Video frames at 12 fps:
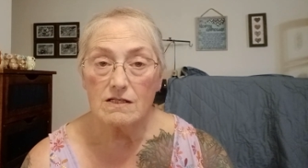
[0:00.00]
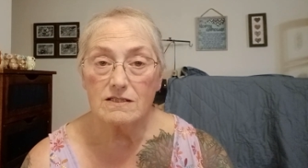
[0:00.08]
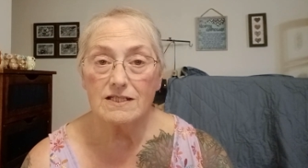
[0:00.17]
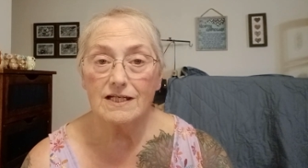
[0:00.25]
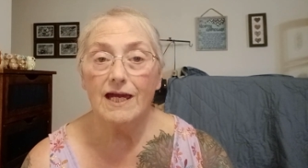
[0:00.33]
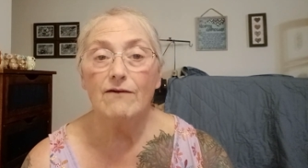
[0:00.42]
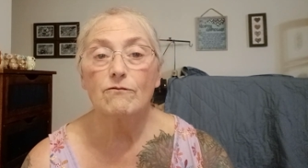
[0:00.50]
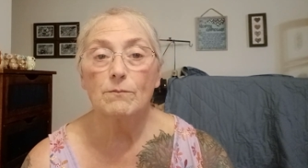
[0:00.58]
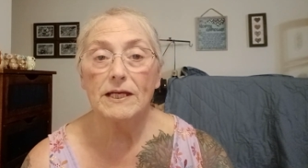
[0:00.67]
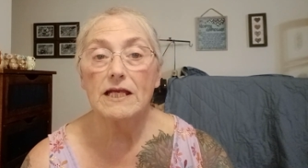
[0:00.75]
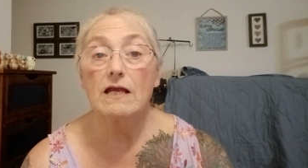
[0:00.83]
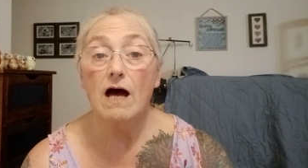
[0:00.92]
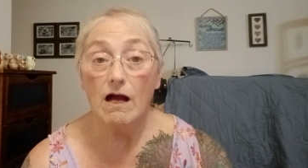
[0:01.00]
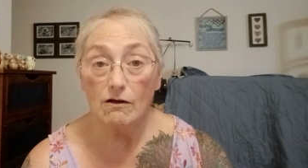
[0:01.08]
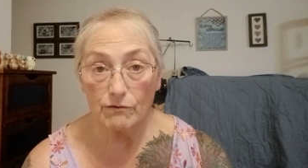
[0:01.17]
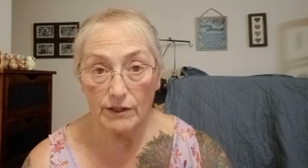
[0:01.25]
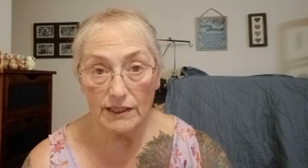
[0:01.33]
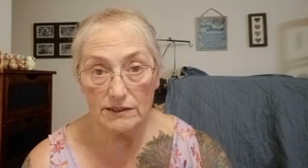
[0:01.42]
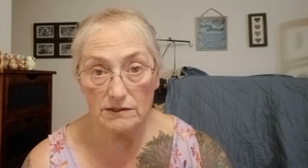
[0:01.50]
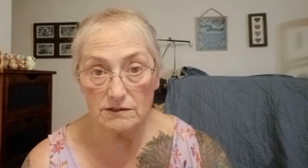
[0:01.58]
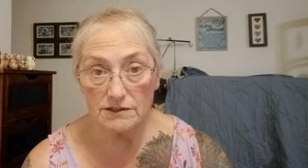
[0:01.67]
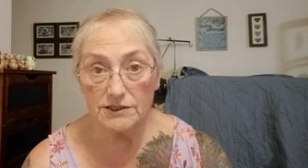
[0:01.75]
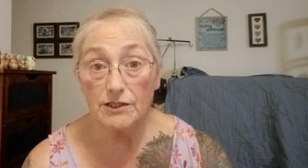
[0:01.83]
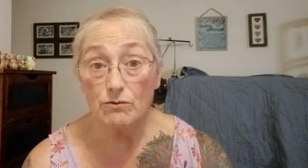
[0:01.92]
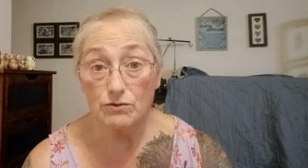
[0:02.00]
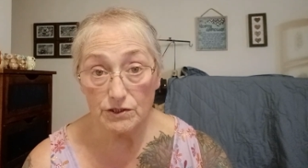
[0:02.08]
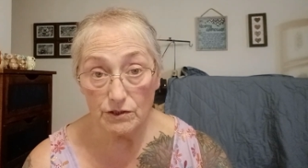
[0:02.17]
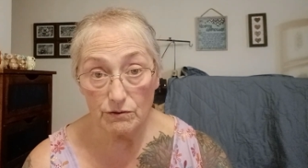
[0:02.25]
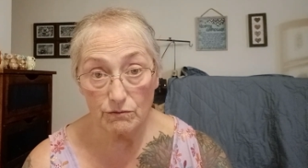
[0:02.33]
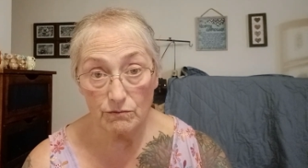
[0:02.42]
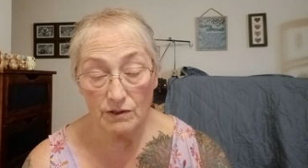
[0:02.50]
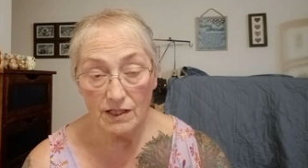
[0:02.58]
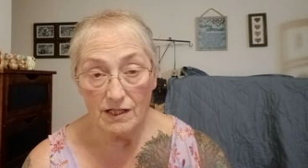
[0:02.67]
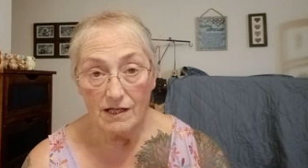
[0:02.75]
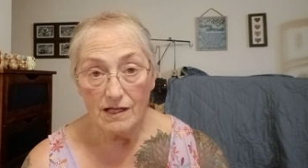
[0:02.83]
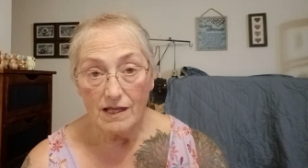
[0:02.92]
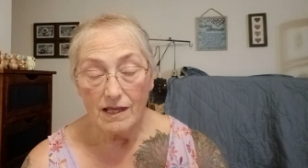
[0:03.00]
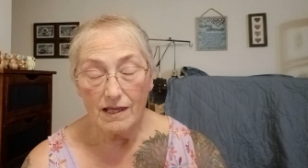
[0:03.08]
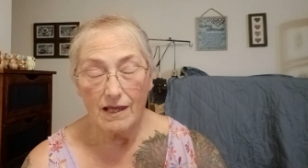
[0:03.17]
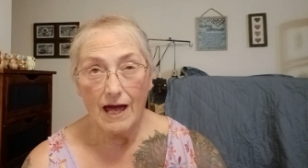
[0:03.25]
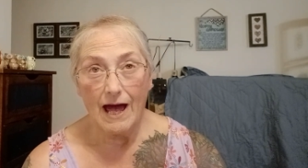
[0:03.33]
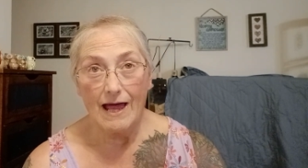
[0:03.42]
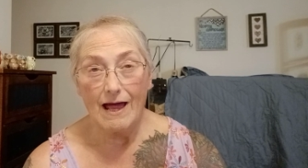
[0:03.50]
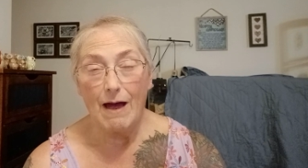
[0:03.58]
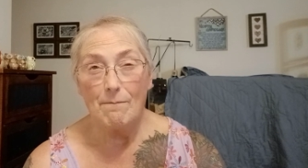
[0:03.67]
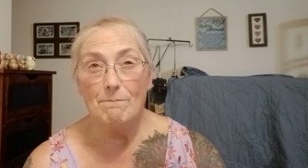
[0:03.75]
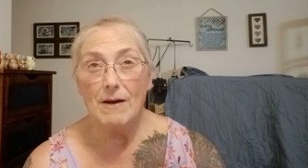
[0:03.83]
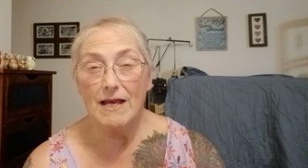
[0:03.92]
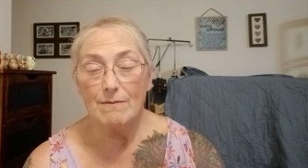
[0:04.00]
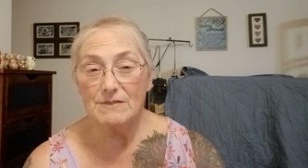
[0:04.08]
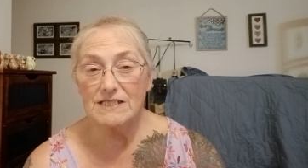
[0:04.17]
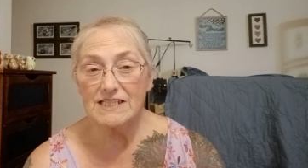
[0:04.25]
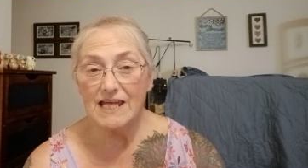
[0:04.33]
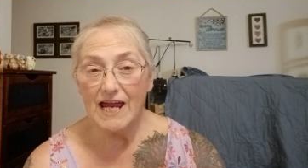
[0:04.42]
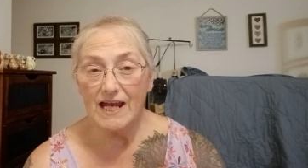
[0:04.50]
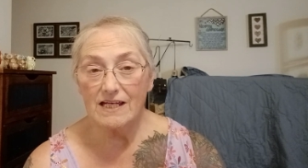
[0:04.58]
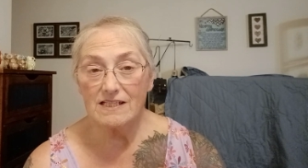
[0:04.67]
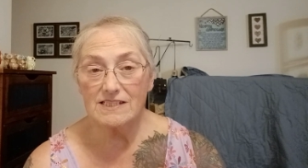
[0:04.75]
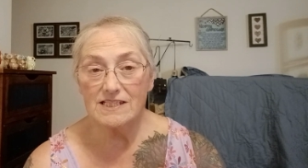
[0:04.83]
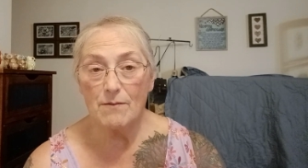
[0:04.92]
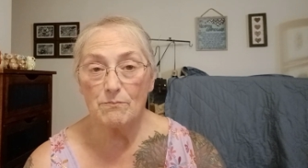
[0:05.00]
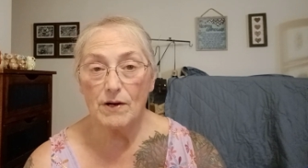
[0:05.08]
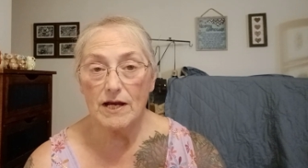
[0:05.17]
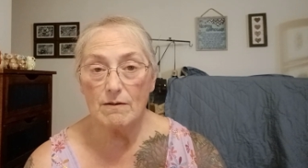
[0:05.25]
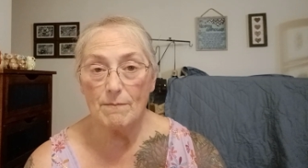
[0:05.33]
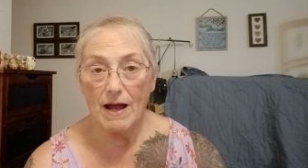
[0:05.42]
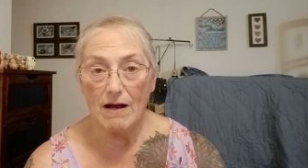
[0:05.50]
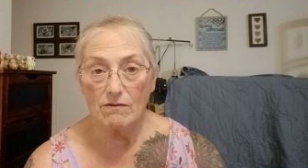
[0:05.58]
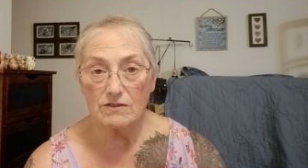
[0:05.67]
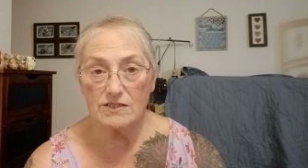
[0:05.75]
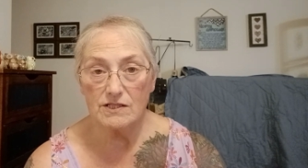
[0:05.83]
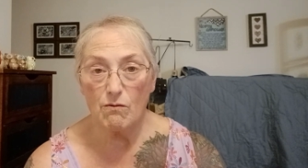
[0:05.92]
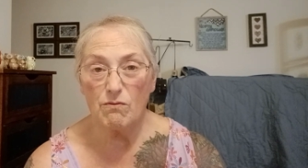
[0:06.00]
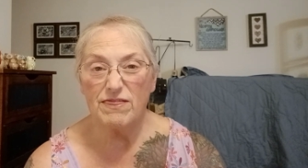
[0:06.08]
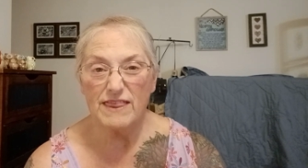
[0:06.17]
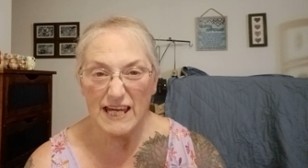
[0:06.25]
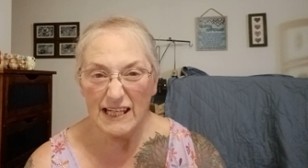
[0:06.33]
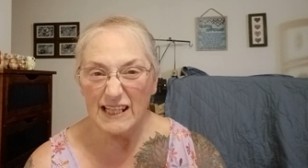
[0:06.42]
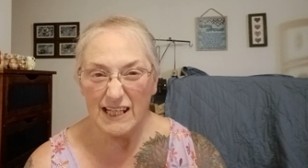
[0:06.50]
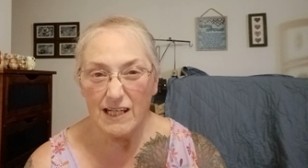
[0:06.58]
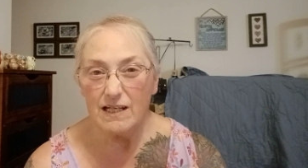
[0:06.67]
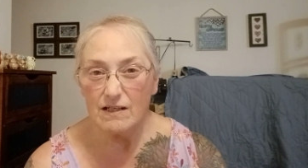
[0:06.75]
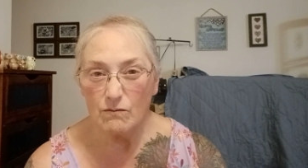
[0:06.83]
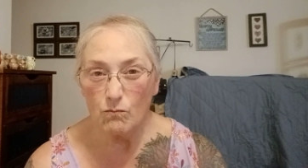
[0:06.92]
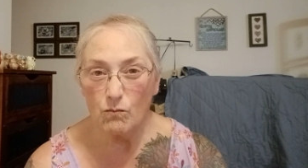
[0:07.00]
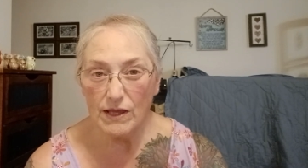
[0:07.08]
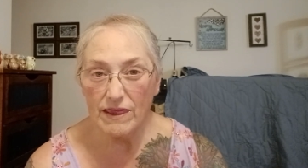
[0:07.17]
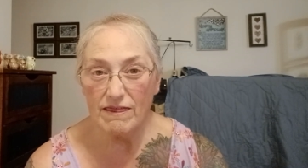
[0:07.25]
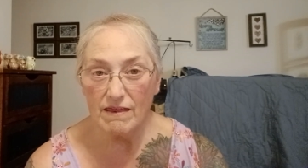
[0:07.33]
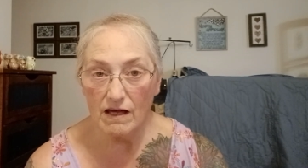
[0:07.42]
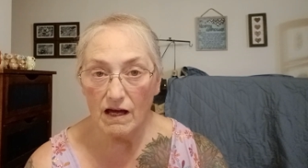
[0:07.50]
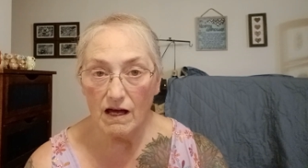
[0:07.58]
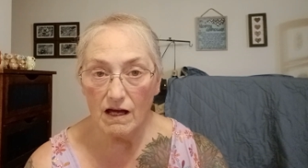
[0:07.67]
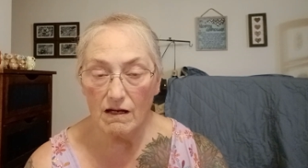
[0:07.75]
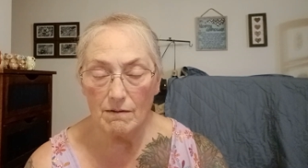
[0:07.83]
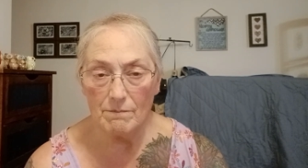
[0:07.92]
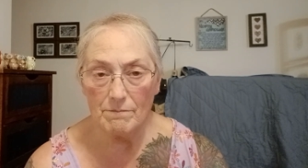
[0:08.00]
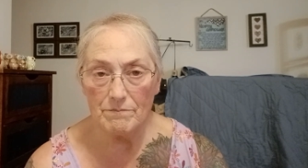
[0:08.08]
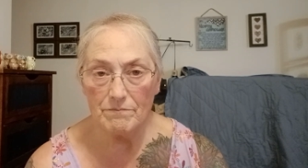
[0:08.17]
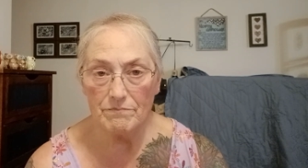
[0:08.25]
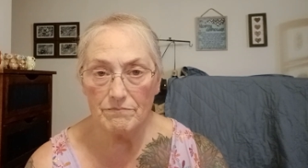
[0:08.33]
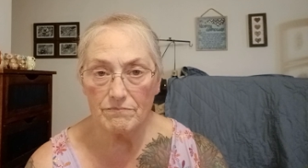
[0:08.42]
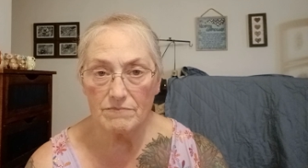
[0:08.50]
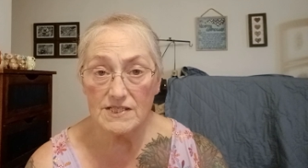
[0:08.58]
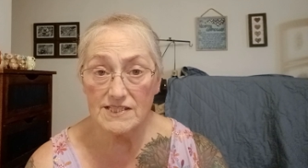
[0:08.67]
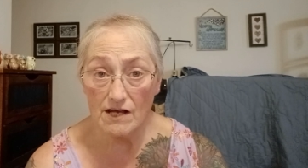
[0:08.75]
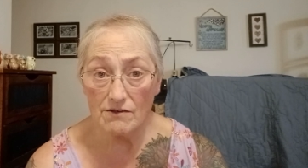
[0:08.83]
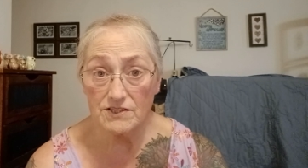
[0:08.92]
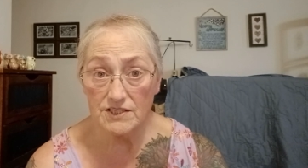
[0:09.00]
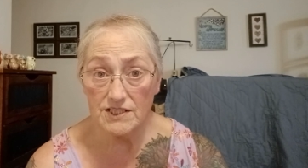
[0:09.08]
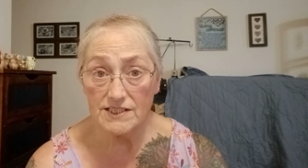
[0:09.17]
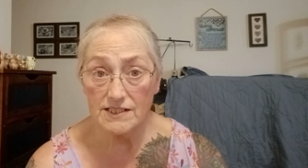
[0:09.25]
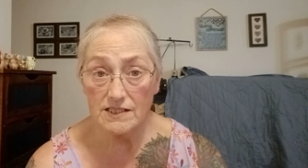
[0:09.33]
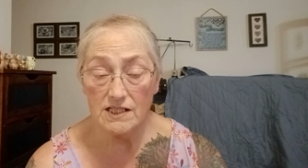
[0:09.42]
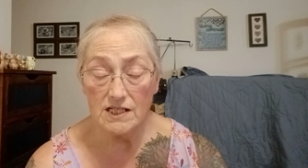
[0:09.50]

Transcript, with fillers: to keep from getting hungry so soon. I made a mistake separating them out so thinly with the um, sausages